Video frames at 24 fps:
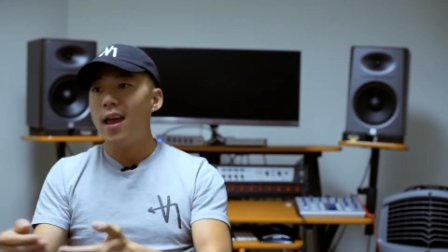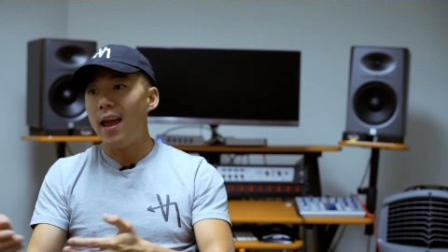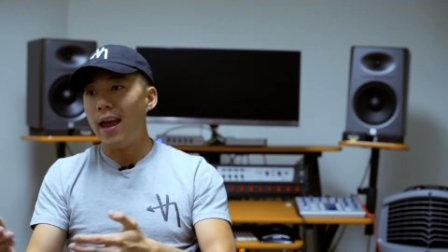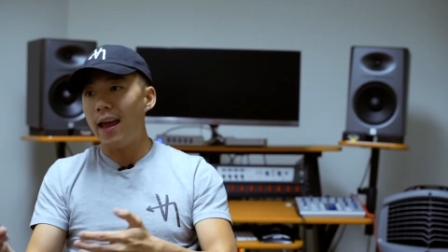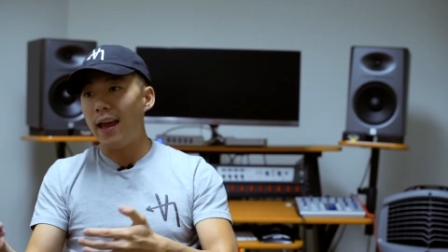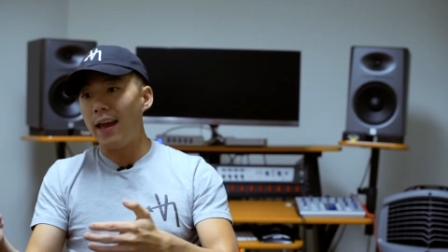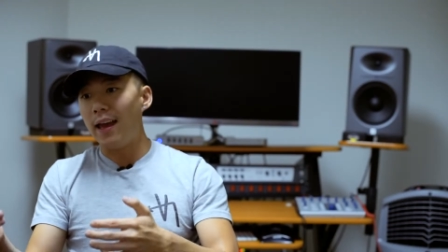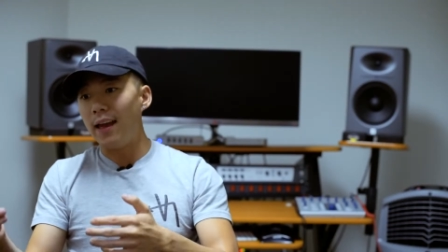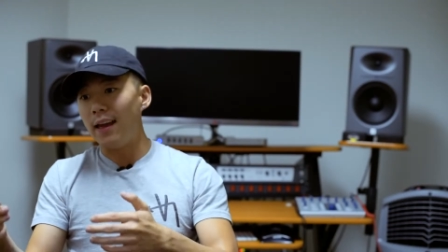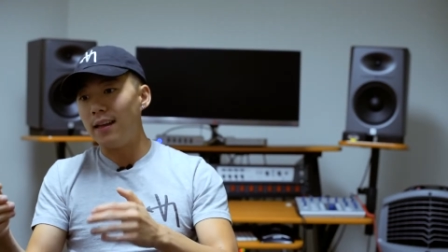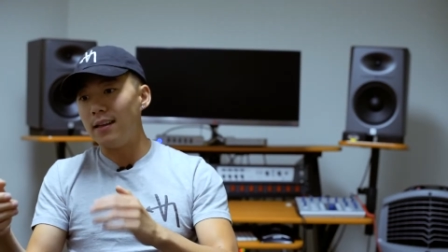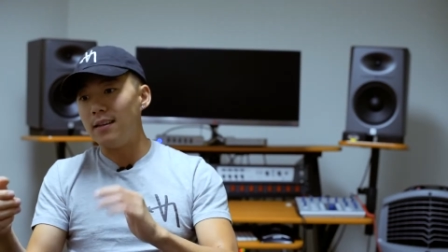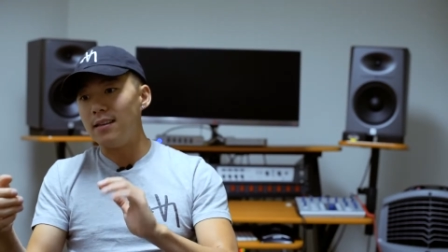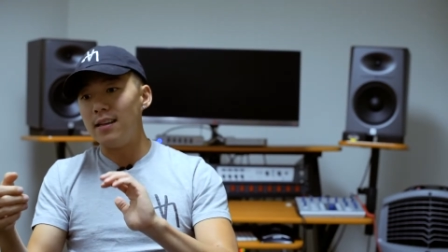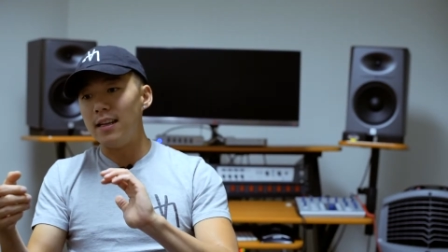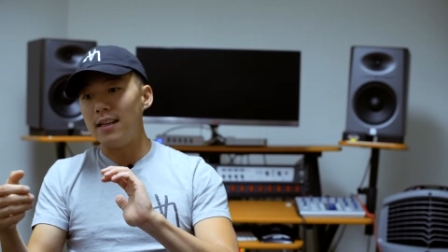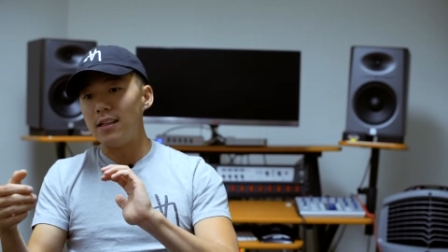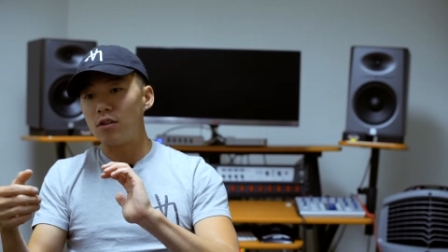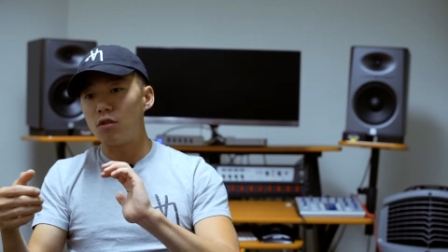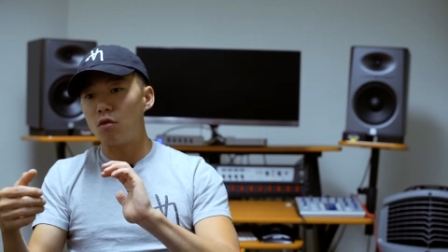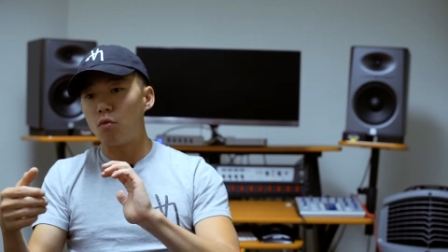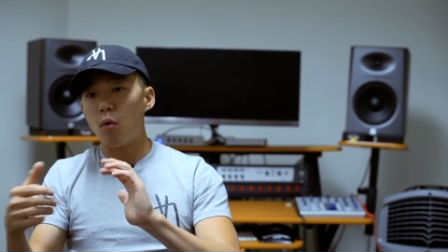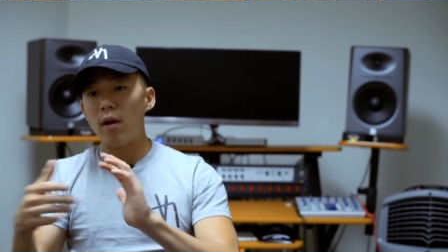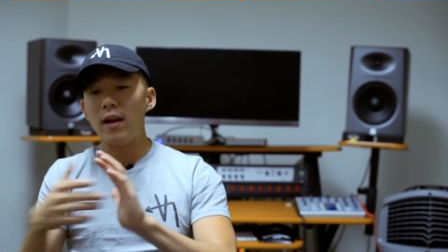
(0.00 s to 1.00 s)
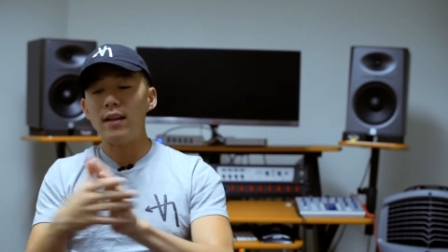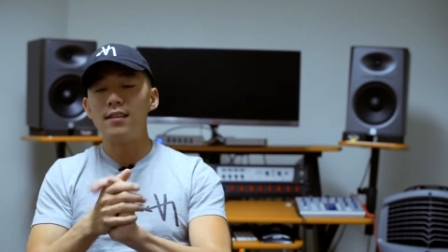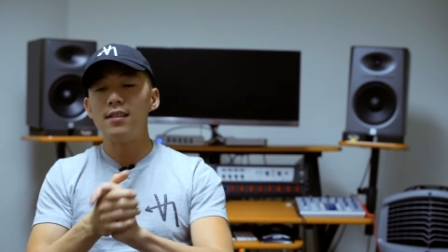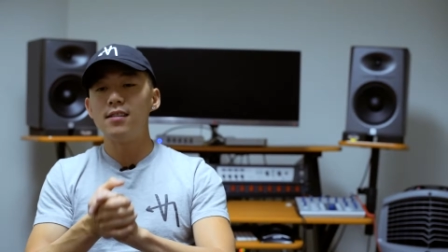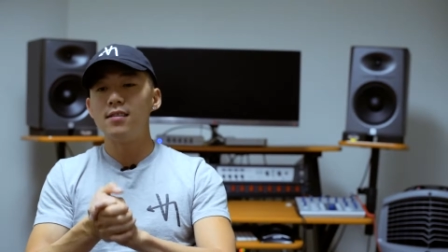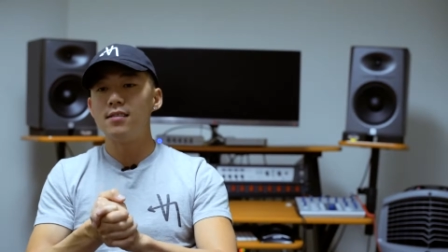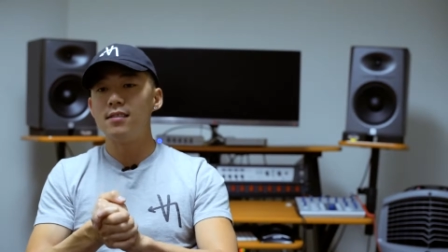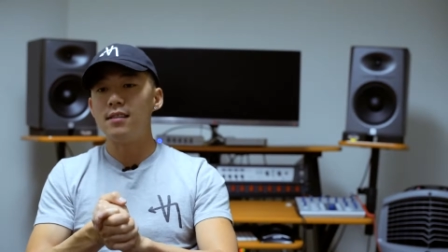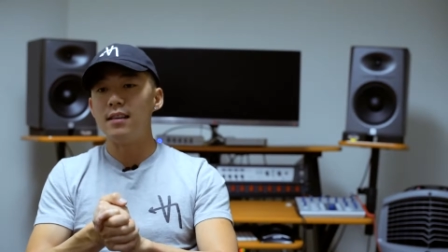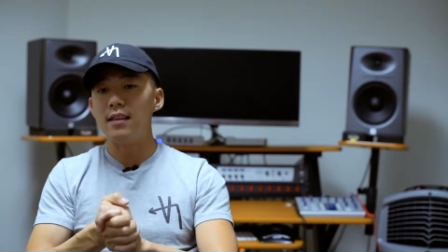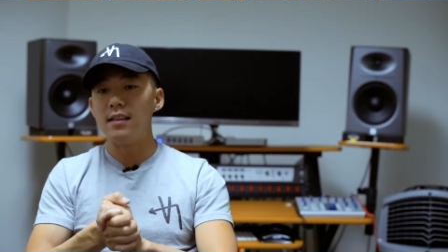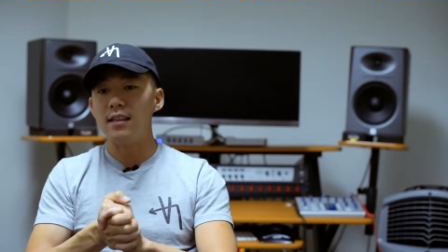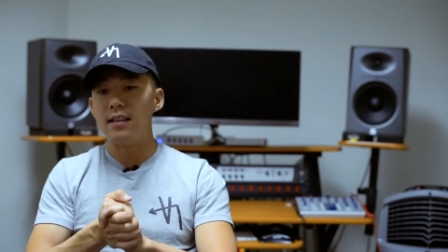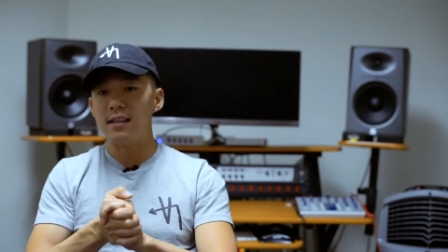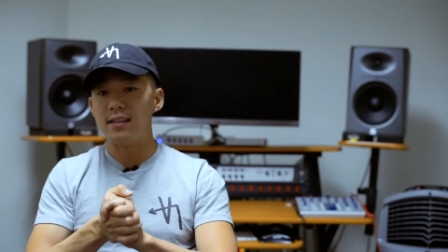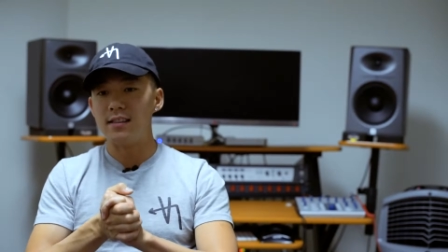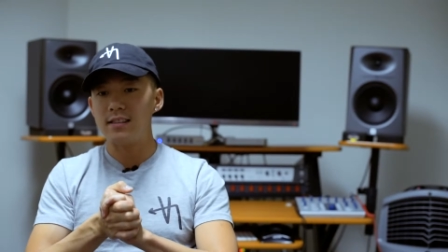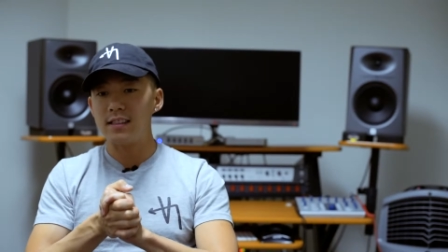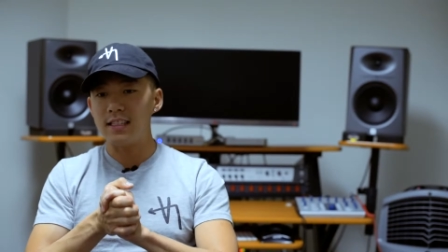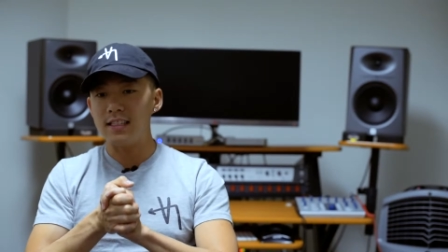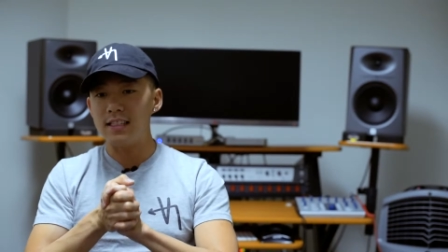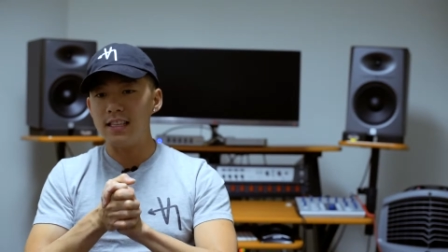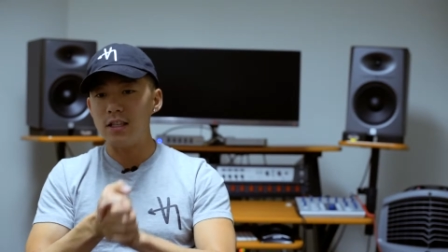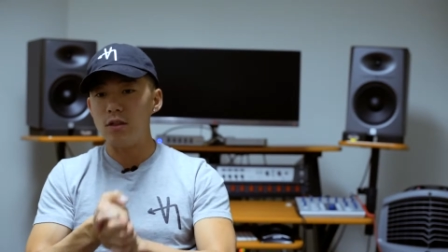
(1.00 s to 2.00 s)
and it's great to see that
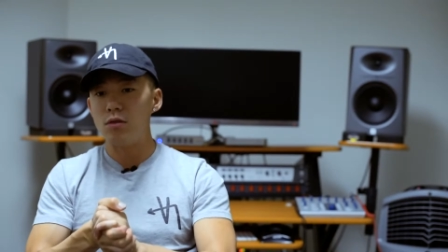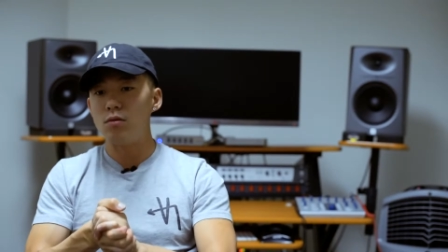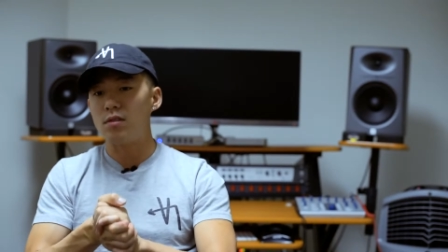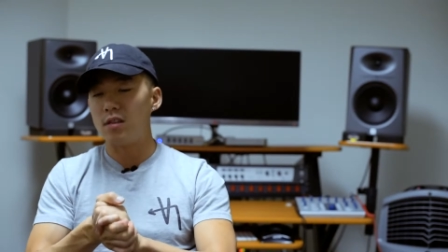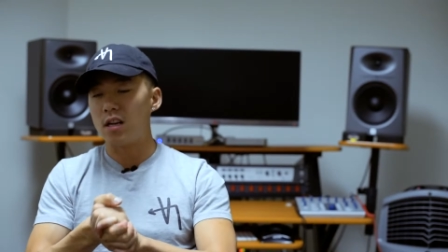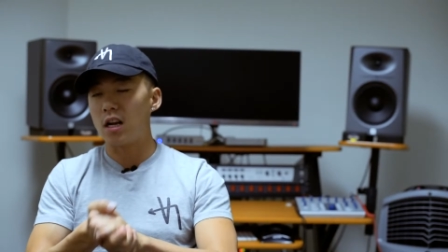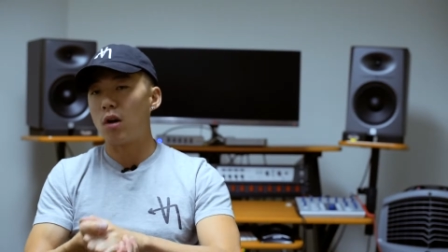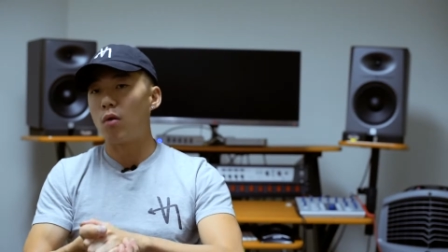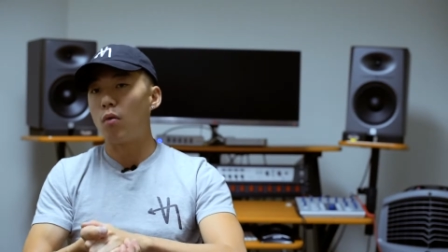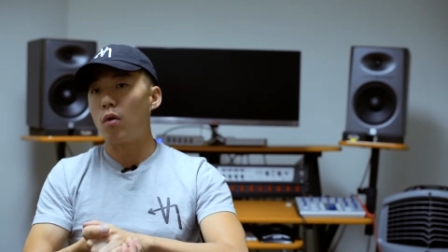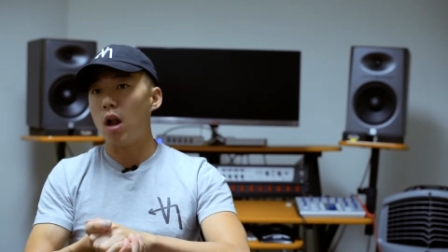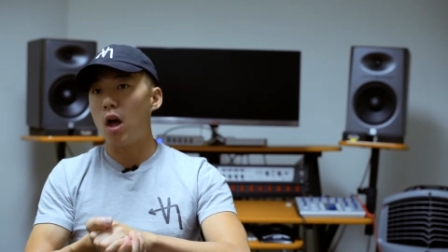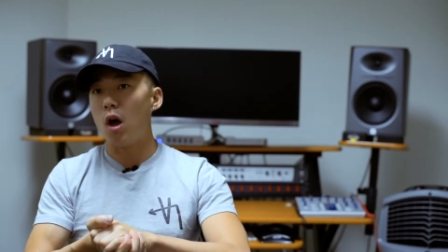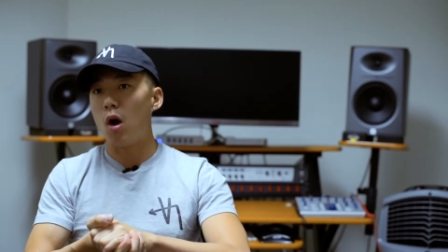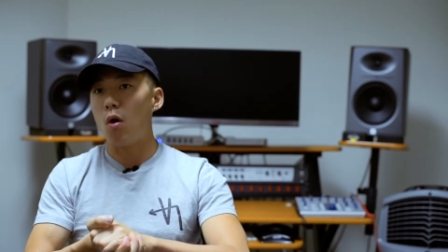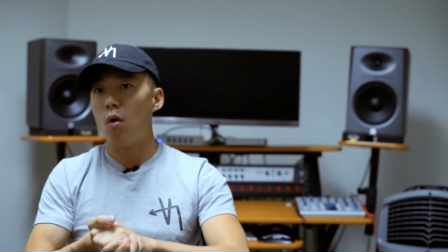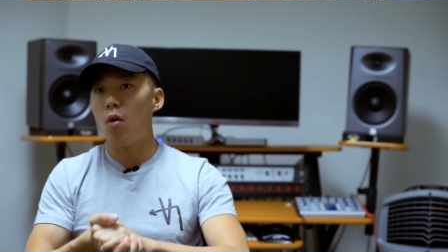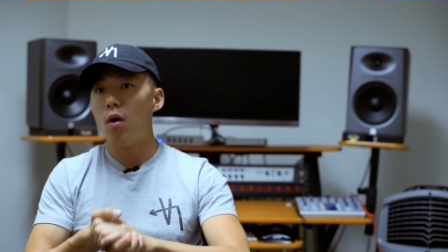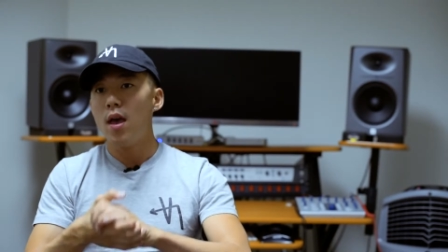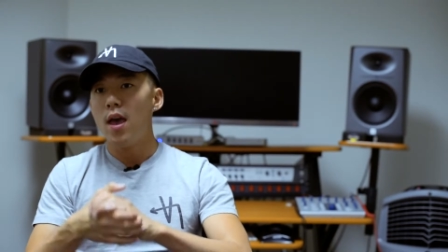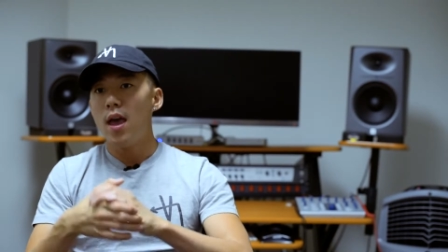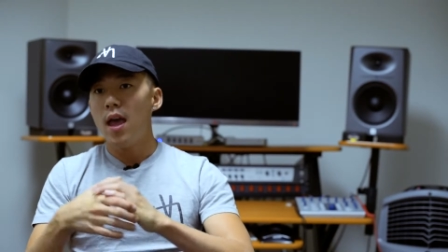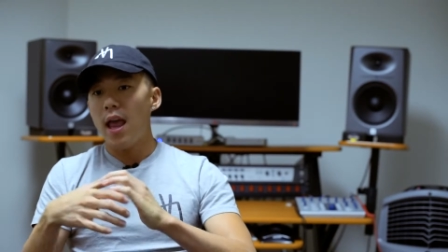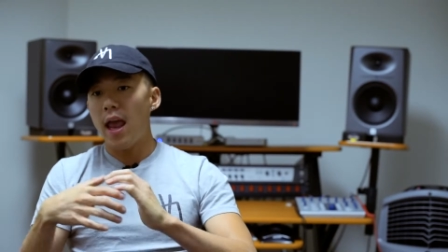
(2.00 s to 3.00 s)
it continues to grow